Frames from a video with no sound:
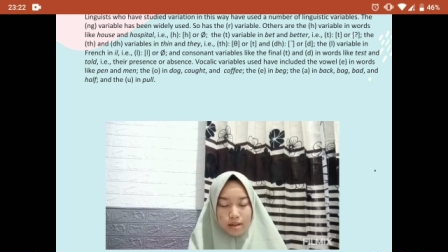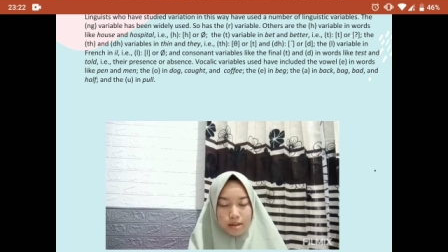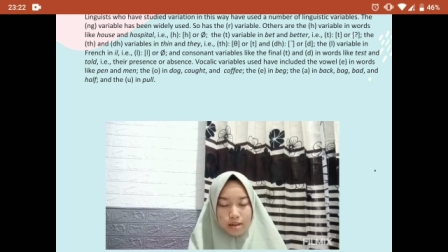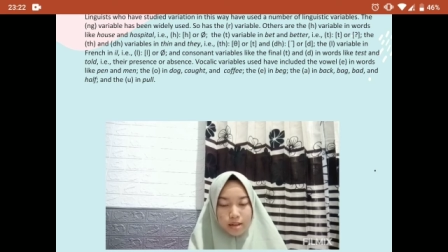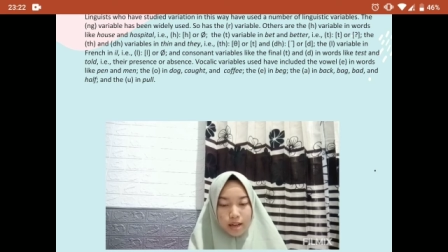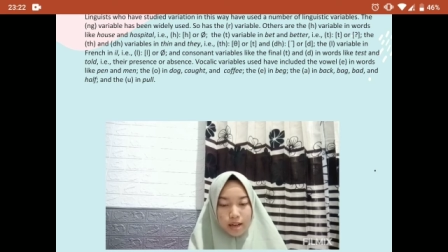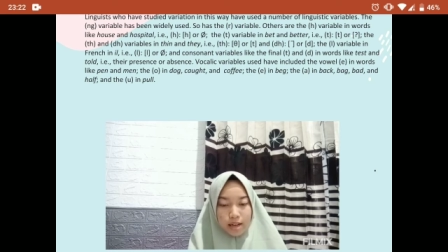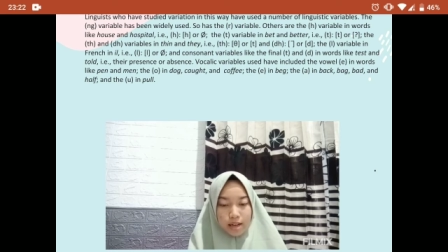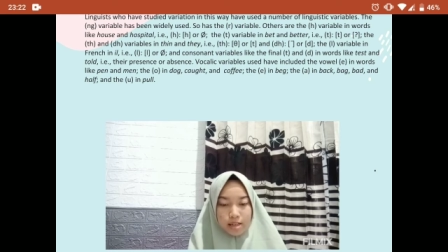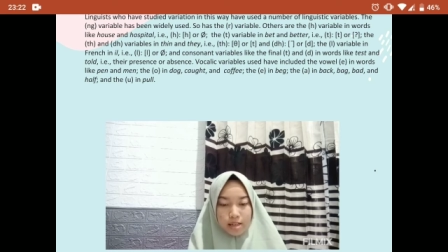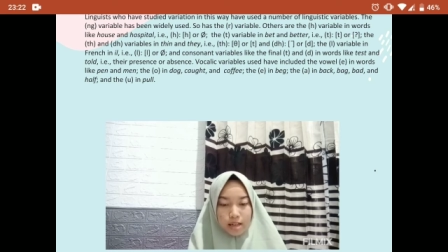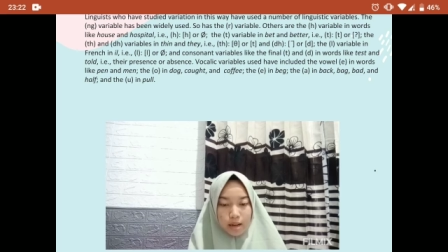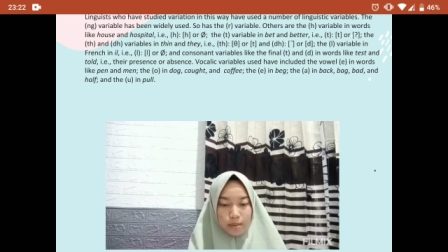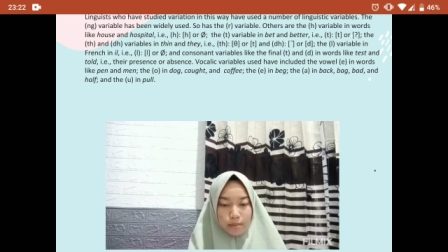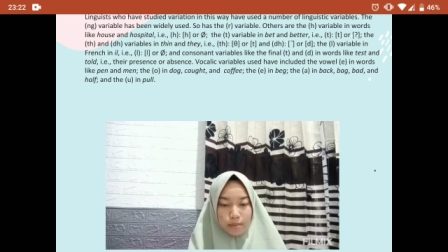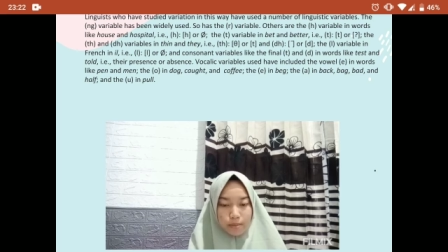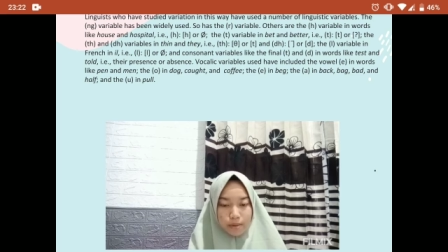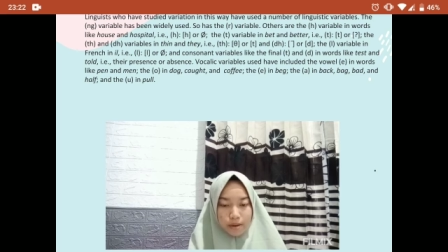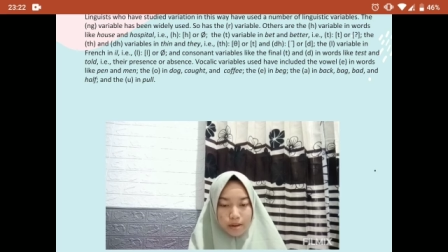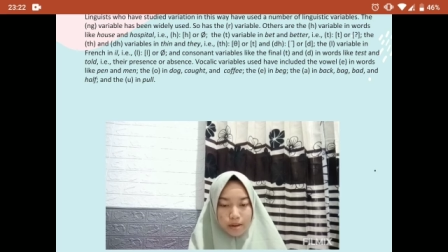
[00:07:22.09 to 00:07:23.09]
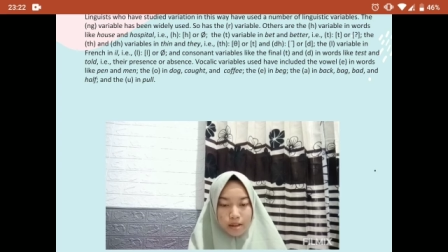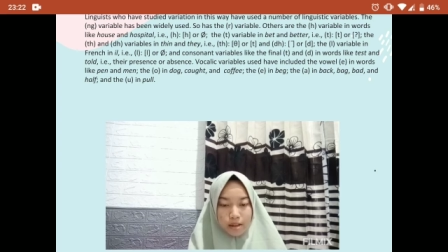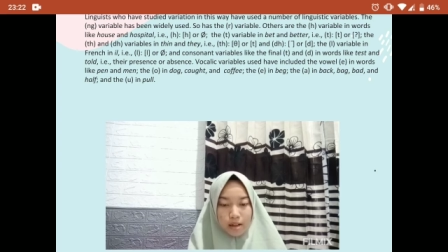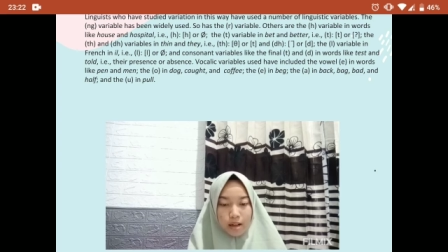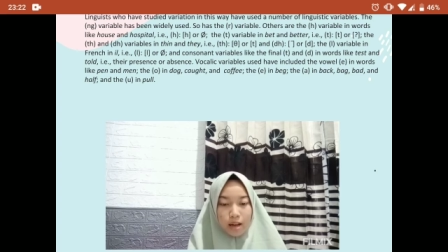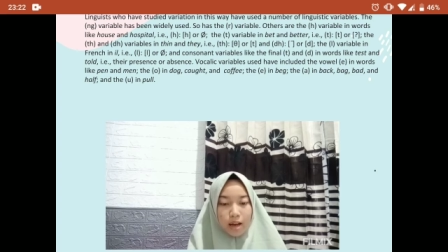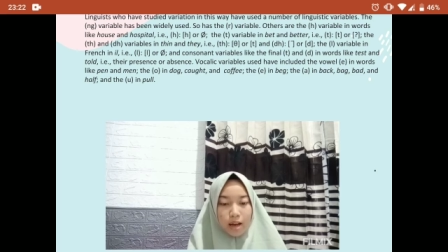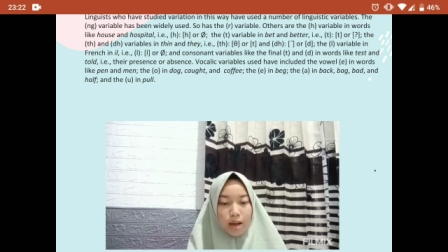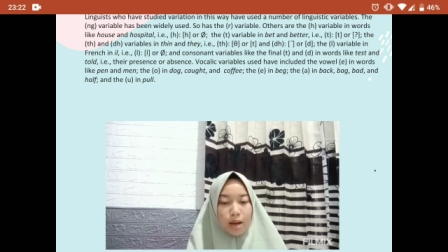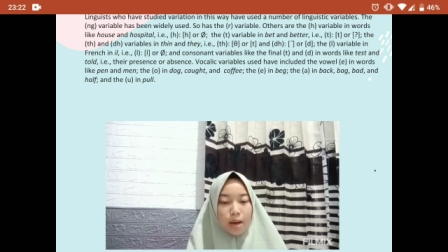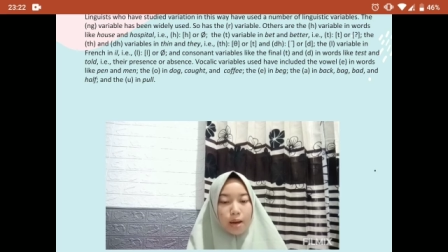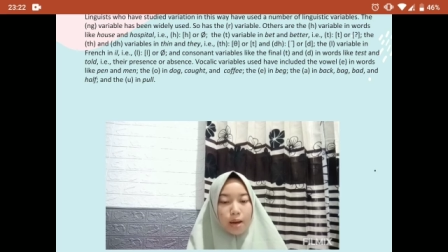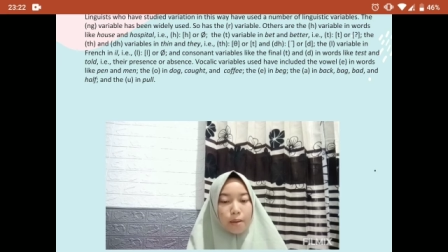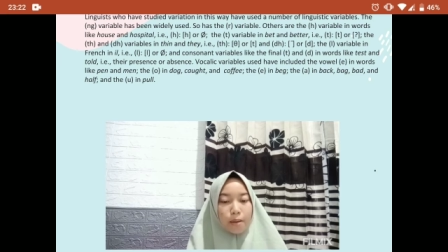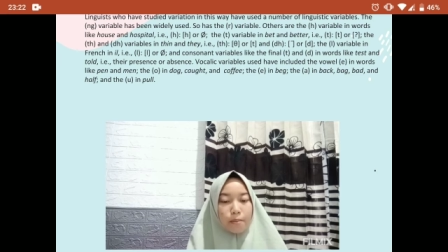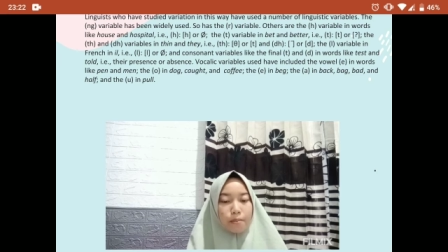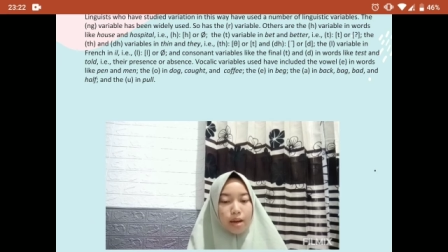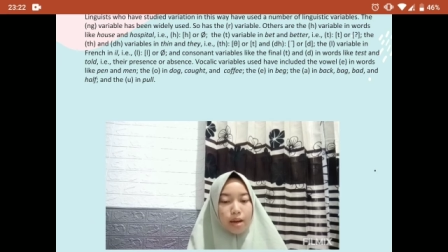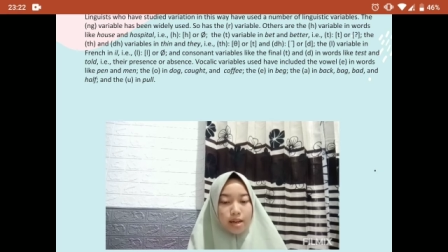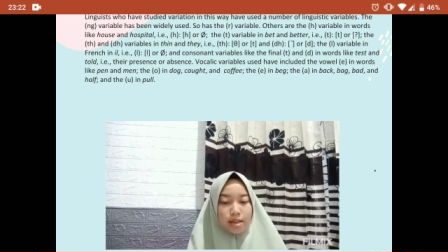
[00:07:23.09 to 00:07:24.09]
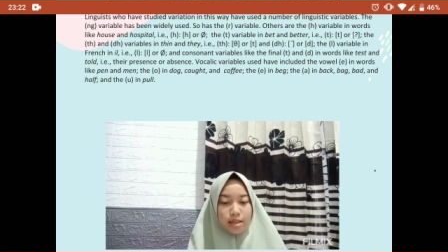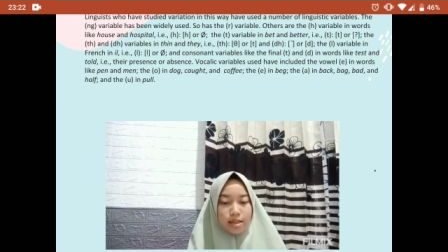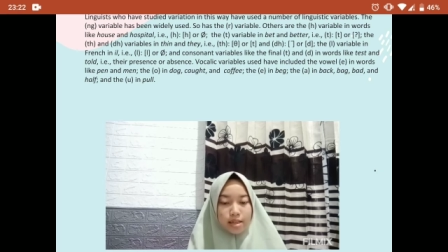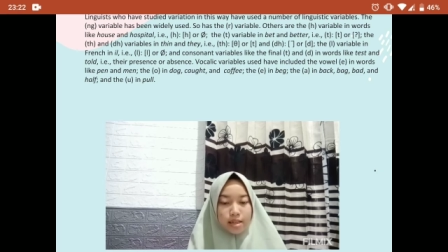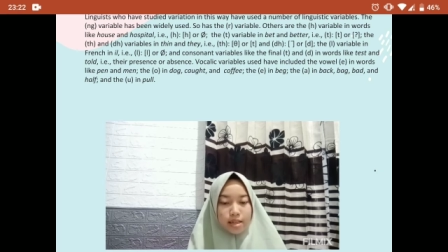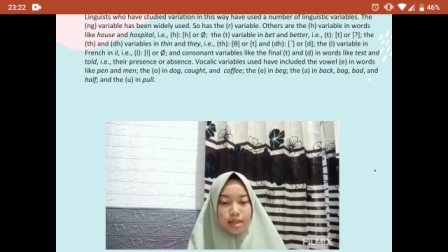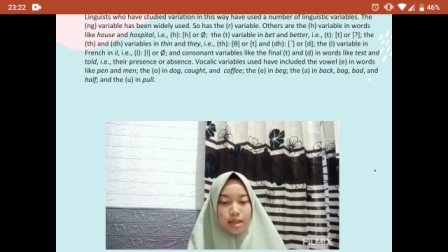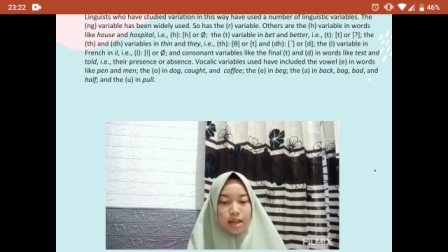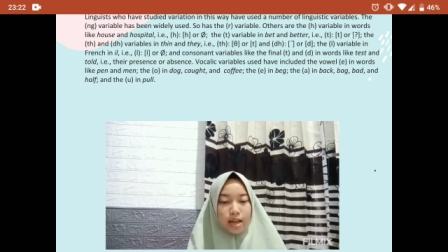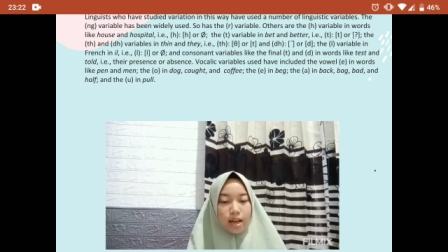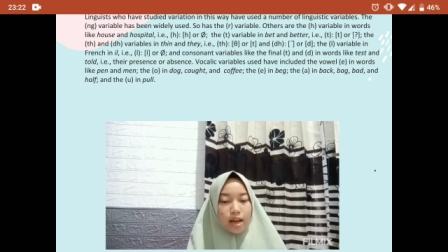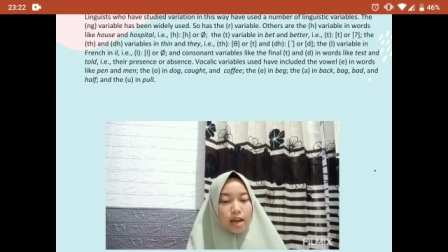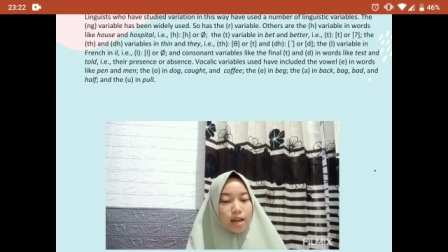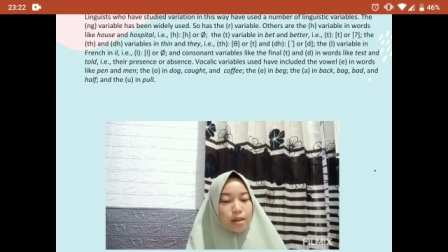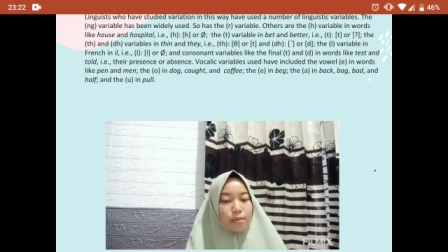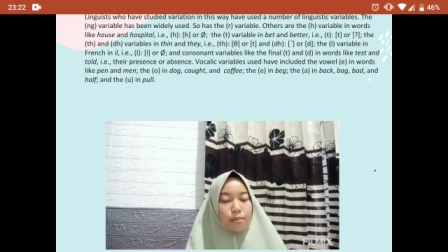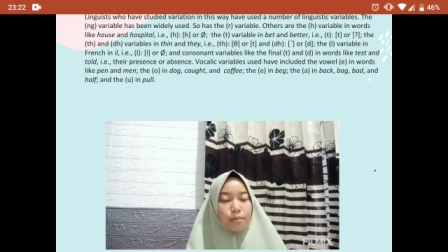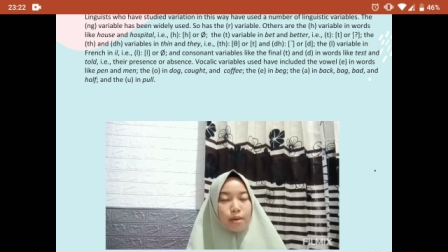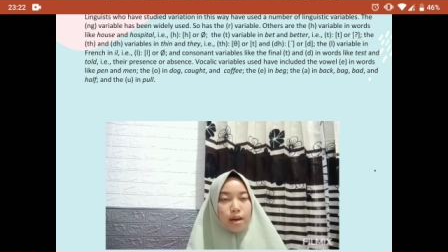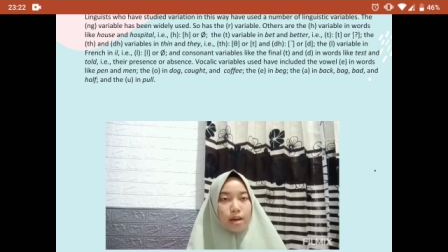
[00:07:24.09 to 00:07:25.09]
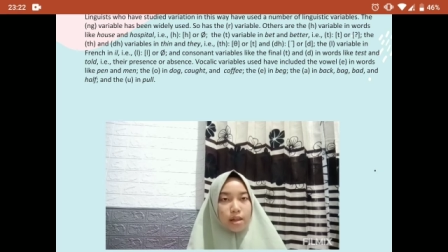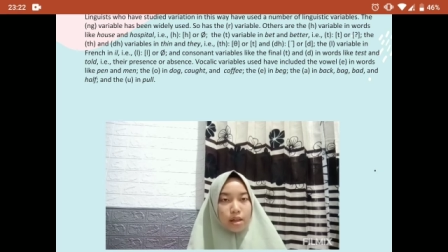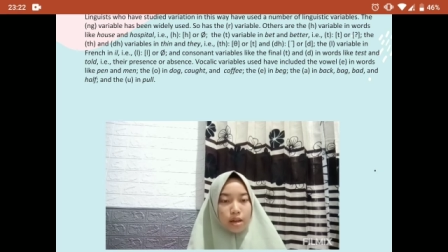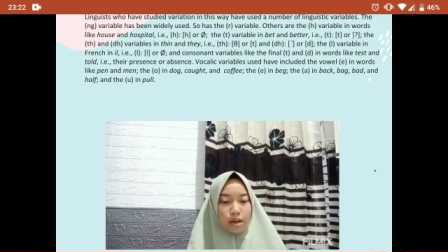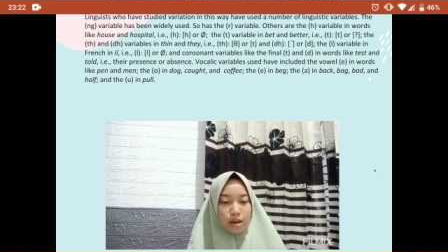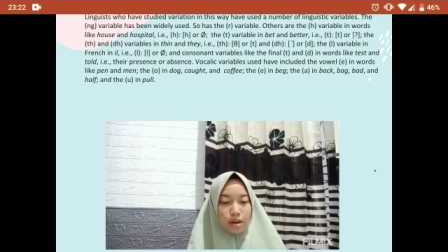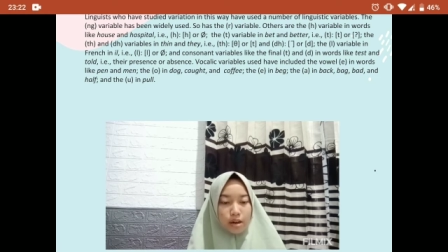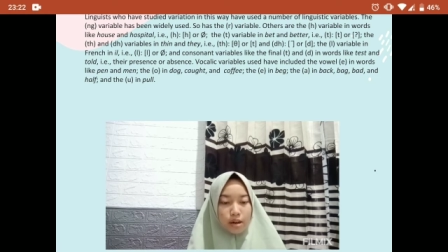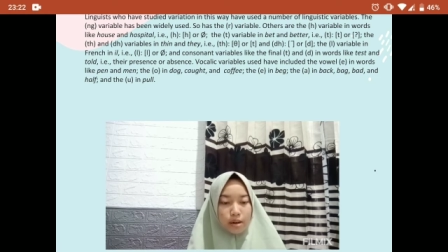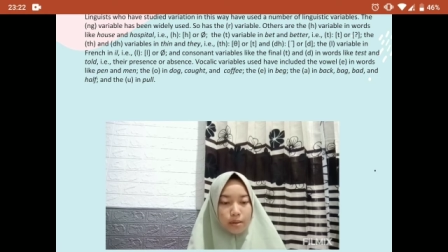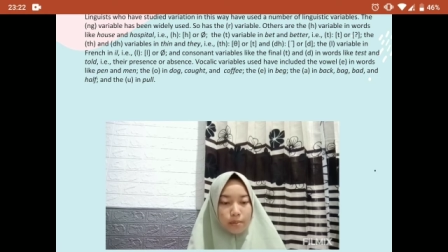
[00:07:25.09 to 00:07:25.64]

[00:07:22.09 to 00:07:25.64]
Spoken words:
the example bed and better.